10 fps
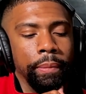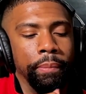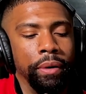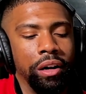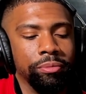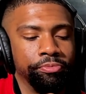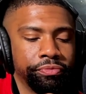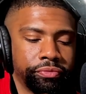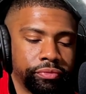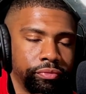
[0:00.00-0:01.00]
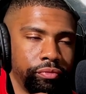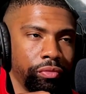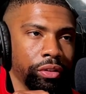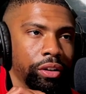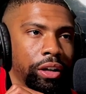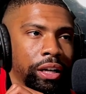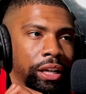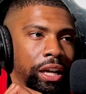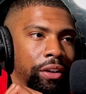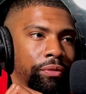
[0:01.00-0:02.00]
But
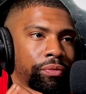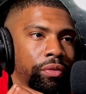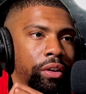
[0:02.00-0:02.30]
again,